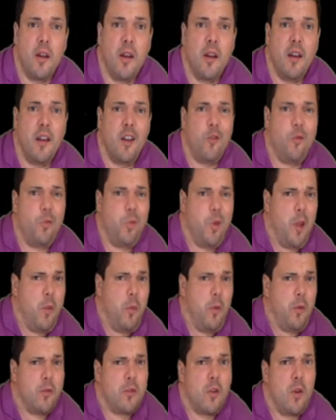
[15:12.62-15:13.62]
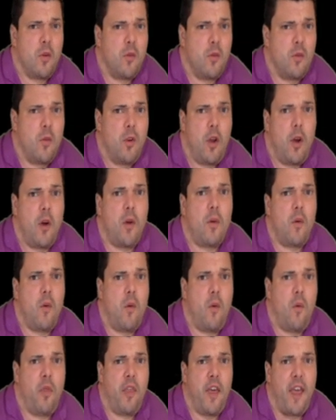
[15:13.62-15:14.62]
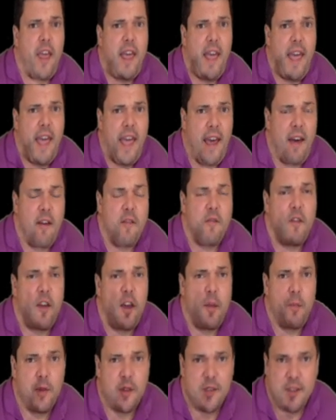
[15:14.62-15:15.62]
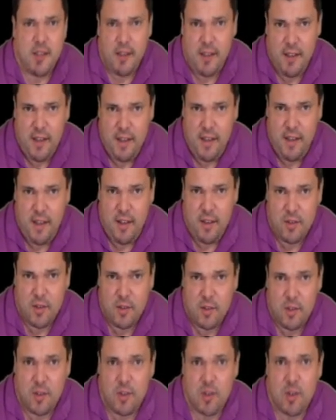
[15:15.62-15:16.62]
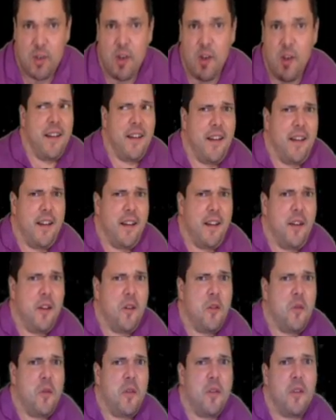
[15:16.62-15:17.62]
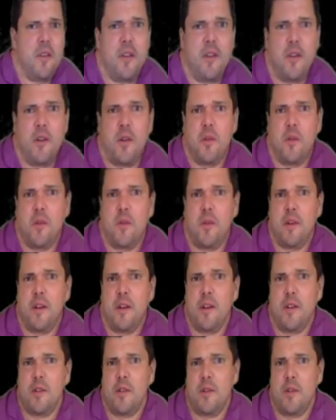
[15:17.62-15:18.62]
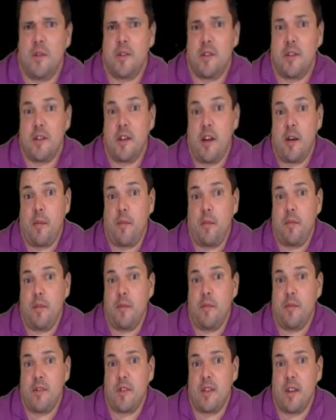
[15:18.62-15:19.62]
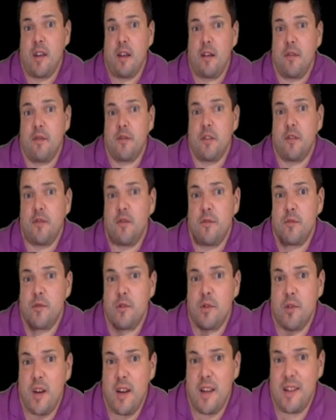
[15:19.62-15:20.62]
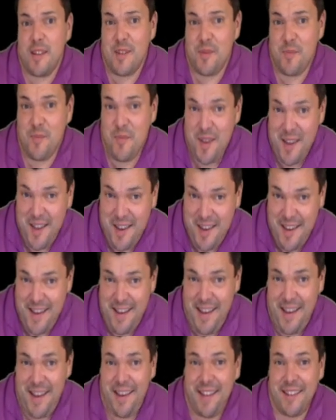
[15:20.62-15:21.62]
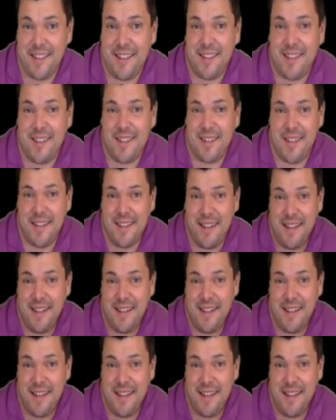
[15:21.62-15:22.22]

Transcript: If people don't know they have hepatitis, how are they going to stop themselves from transmitting it?